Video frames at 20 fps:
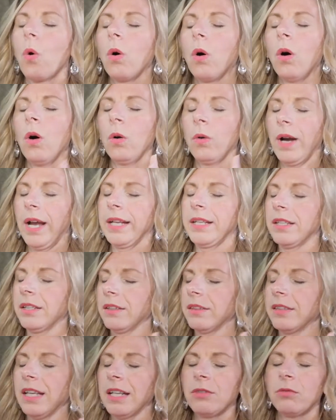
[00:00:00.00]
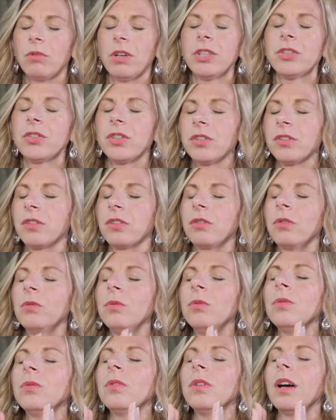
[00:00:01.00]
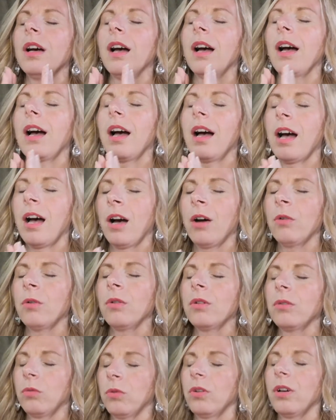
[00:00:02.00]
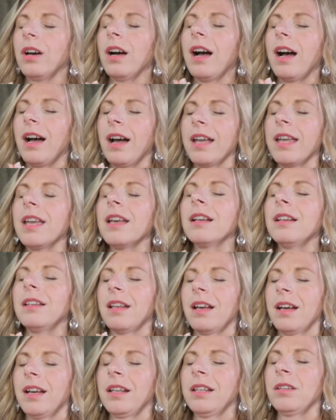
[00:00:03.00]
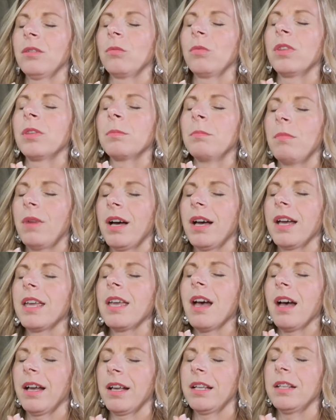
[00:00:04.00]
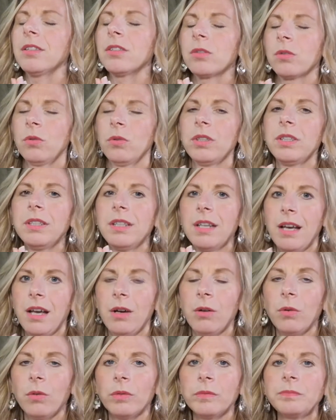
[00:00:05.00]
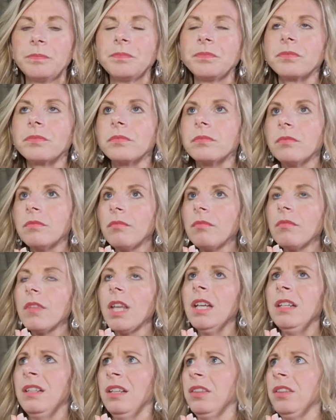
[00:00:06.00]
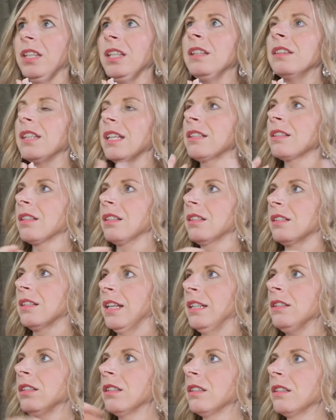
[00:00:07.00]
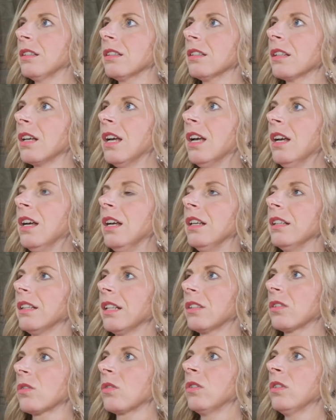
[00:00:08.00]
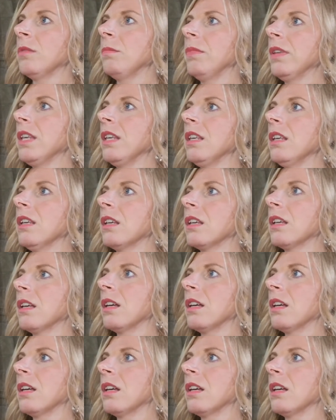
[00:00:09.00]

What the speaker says: all right, that rush is through. How, or I align with my highest good now. And I think that's a sentence that's going to be